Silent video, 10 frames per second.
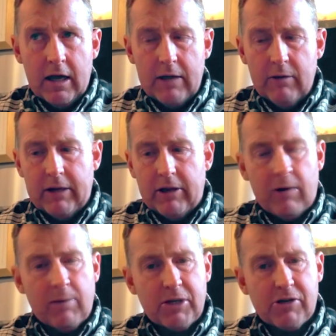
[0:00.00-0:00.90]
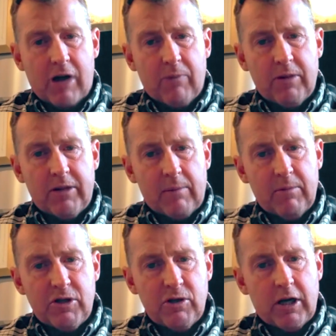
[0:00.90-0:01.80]
you get the rubber strap with it then,
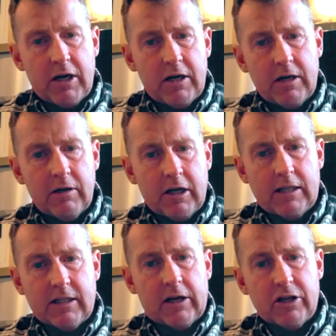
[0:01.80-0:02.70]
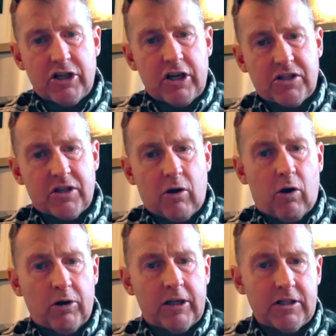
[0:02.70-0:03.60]
which you can cut and adjust
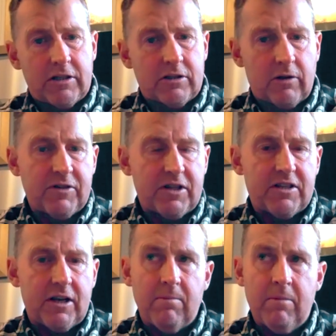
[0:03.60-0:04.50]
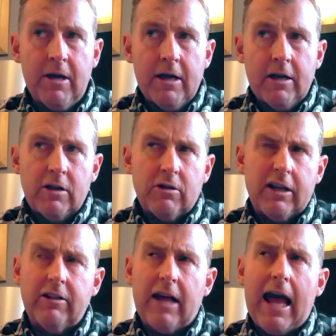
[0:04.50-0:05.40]
accordingly. So there's obviously so
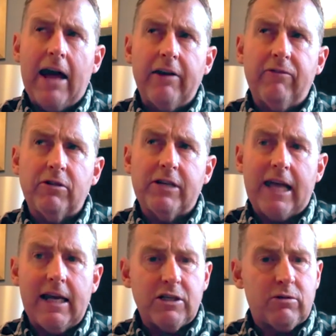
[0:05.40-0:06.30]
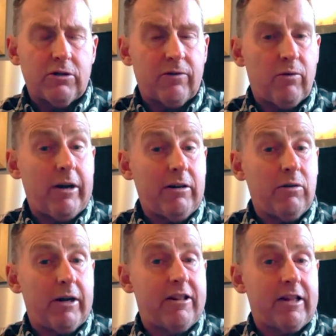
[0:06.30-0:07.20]
I think the Hereford tail is quite
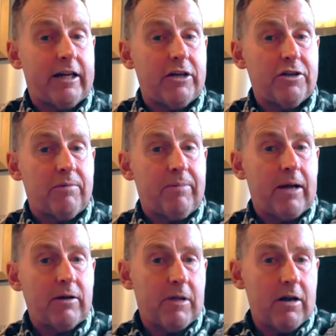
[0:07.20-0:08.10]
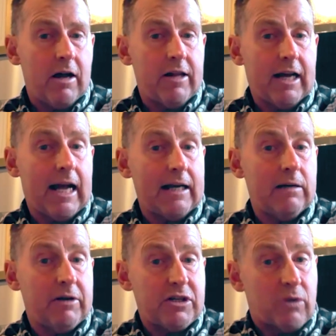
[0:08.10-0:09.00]
thickish compared to other
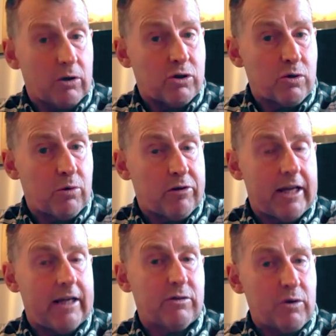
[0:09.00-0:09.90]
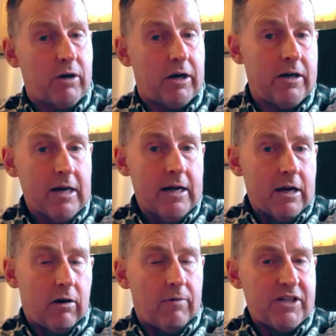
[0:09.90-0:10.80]
cattle, but it's not so thick. So you can
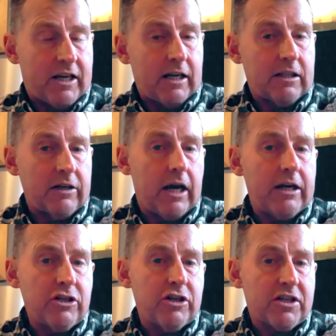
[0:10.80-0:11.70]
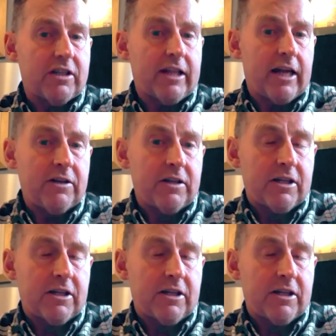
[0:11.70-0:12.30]
obviously cut and adjust it then to the